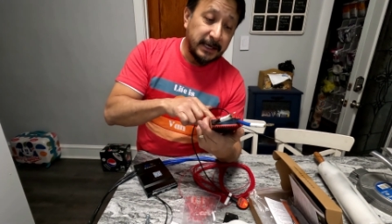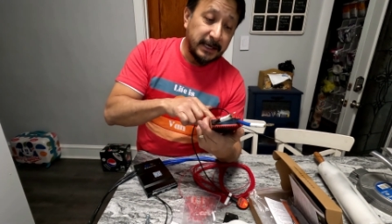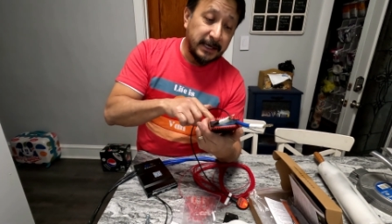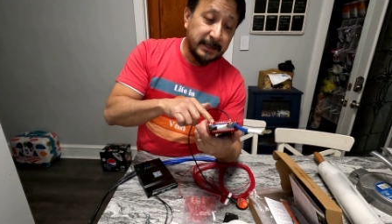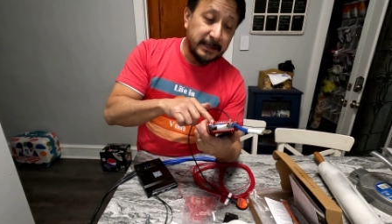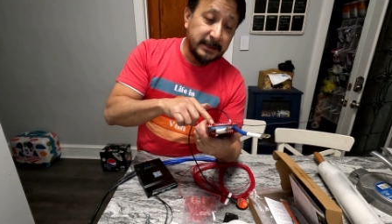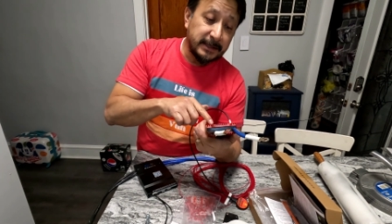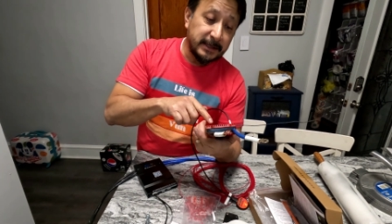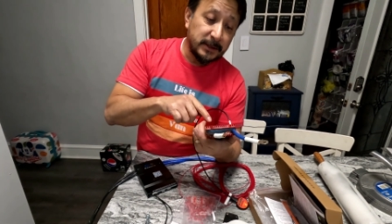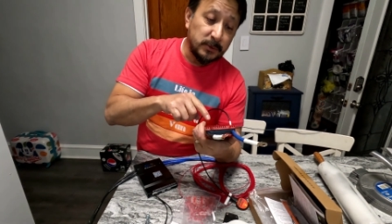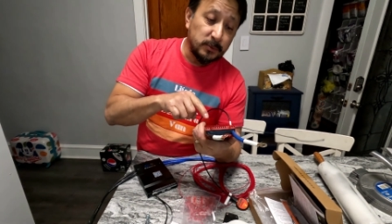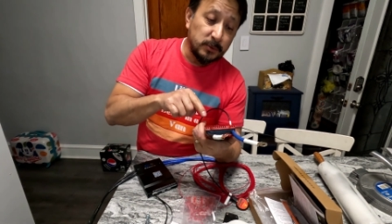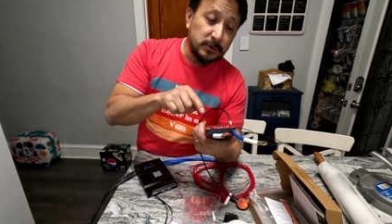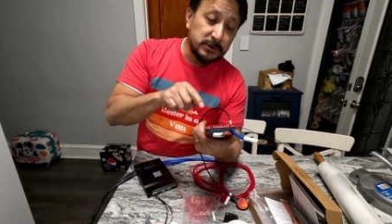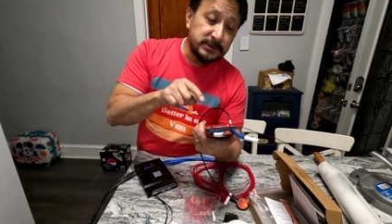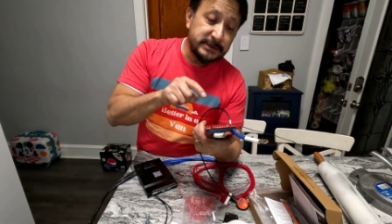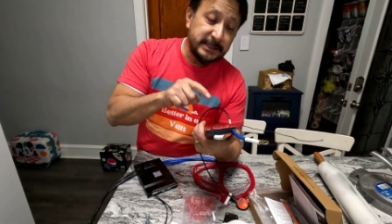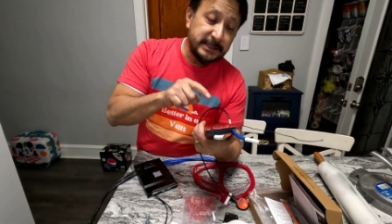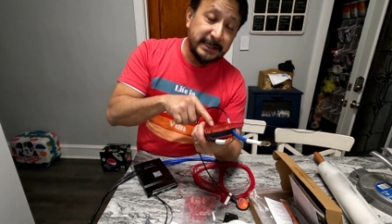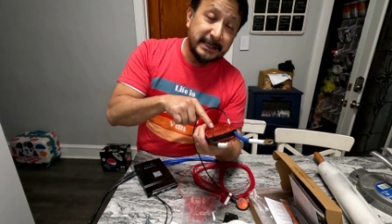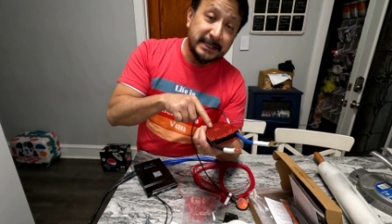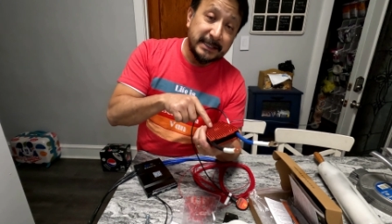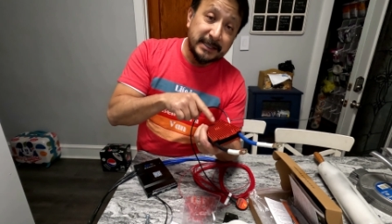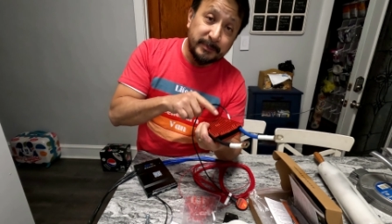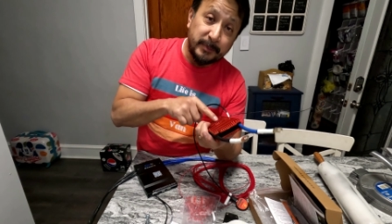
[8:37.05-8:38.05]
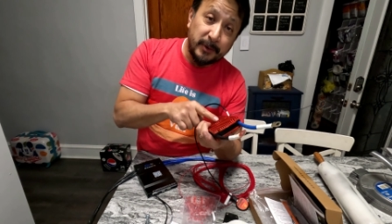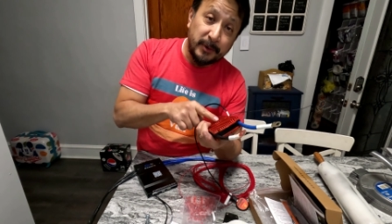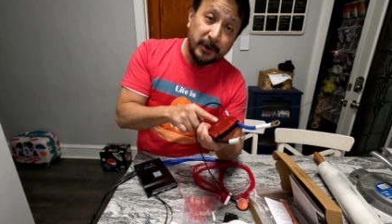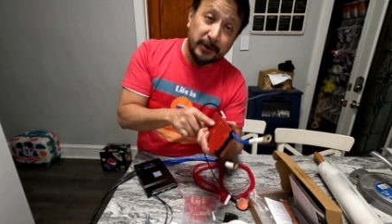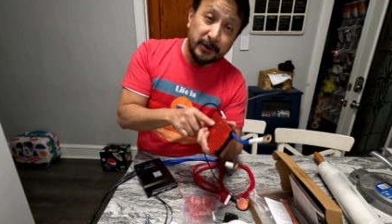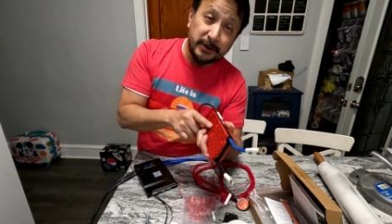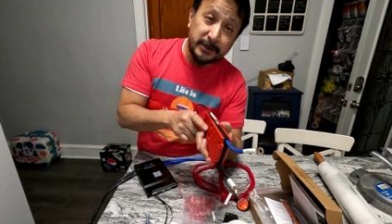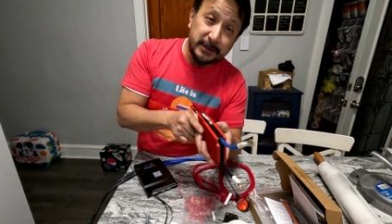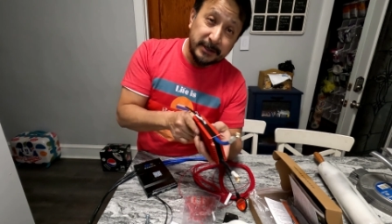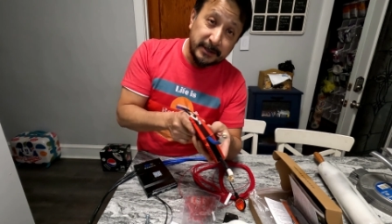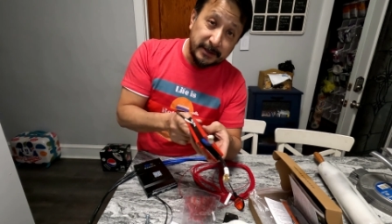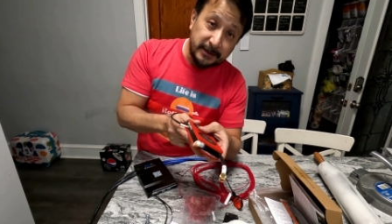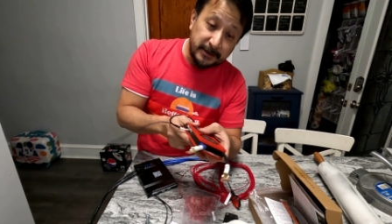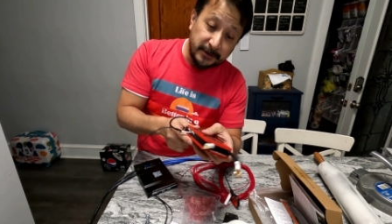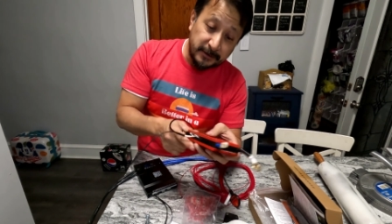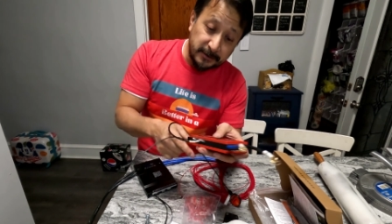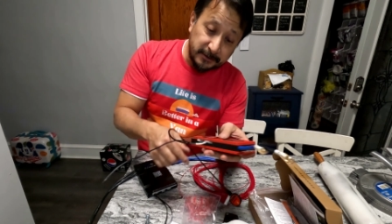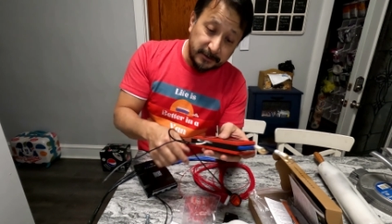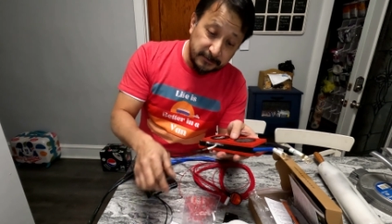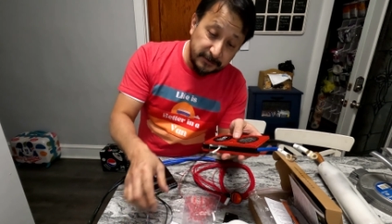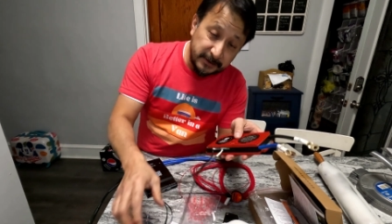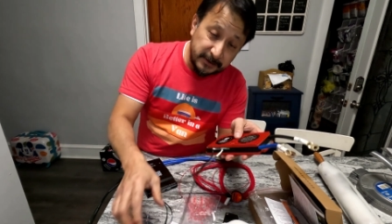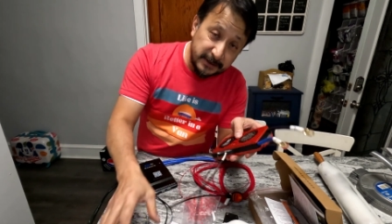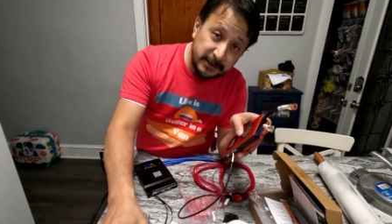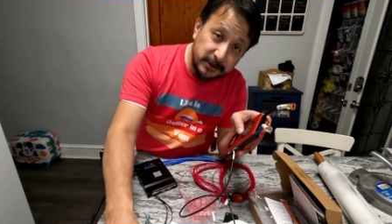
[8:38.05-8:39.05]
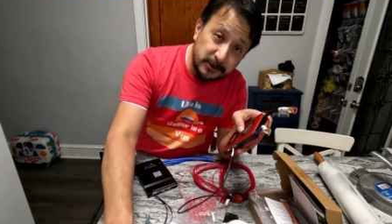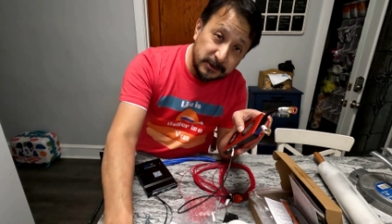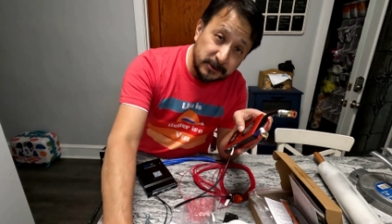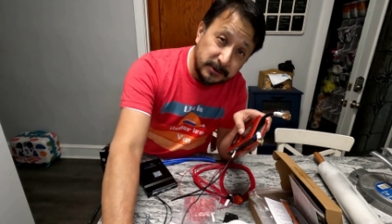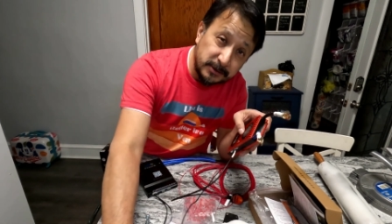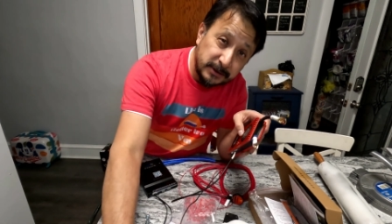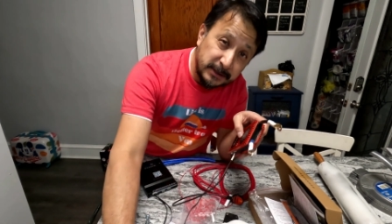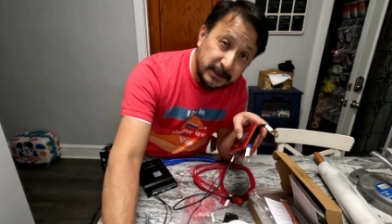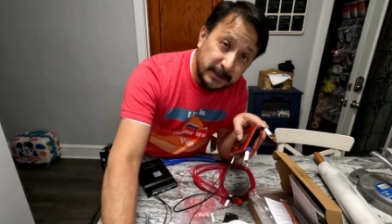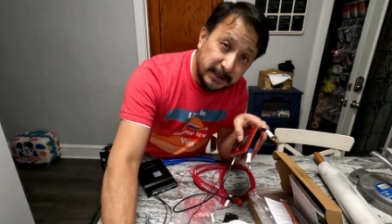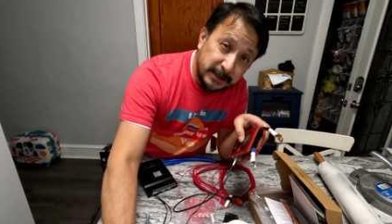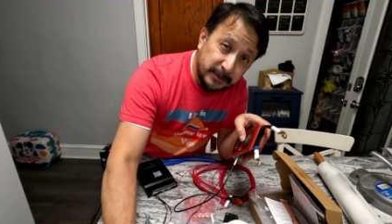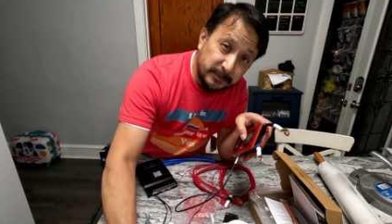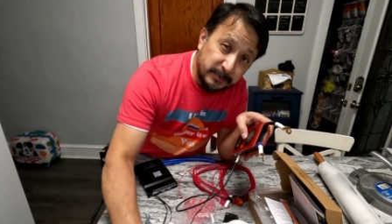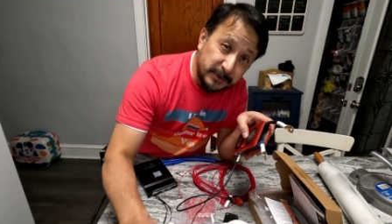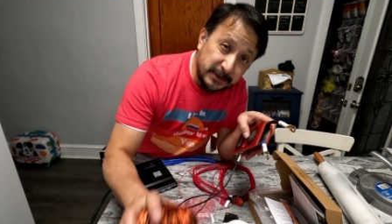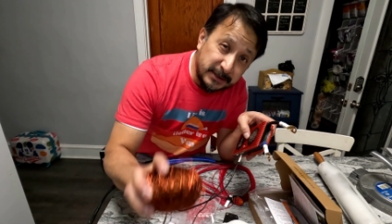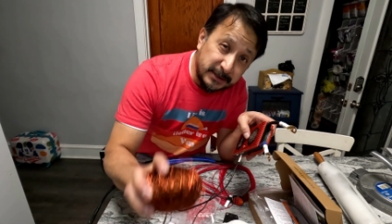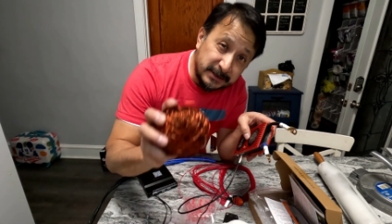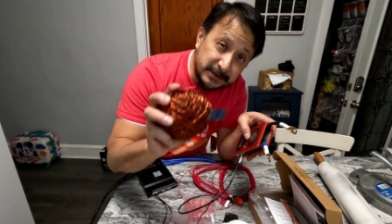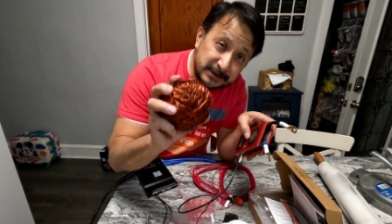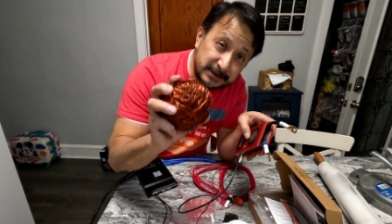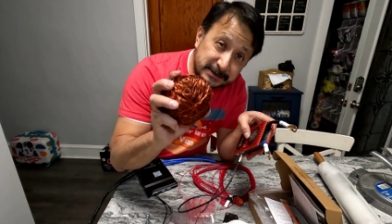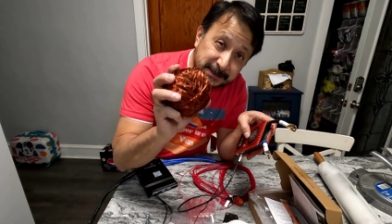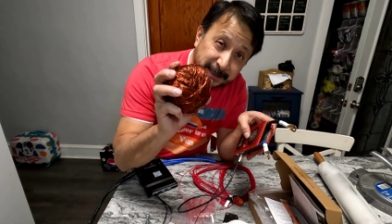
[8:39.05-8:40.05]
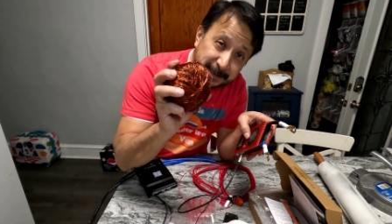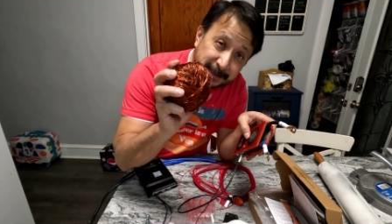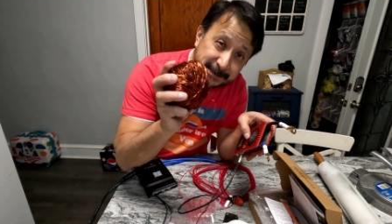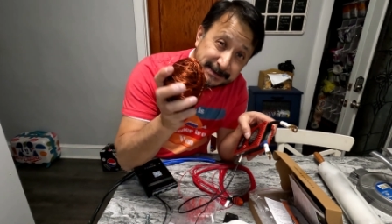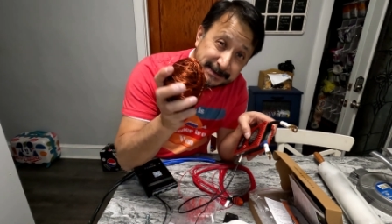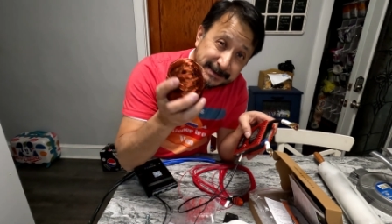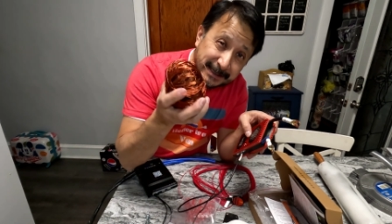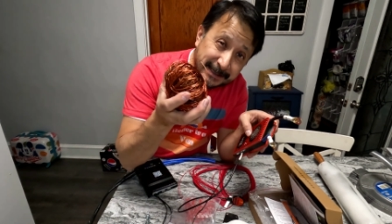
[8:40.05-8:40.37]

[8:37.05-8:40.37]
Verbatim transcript: and then we'll take it apart in another video because I